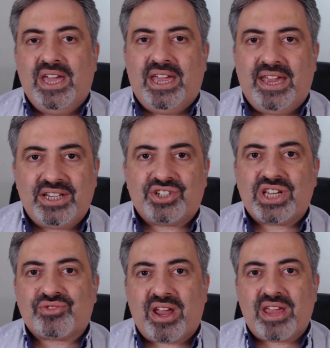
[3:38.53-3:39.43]

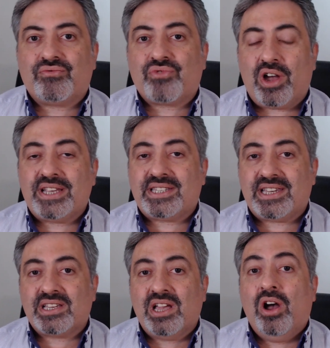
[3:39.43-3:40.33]
interest rate
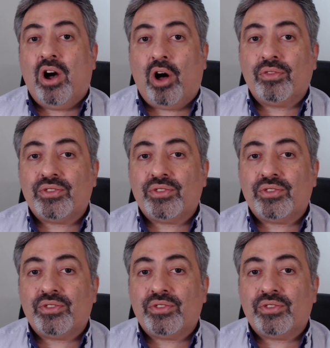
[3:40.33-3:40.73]
rises on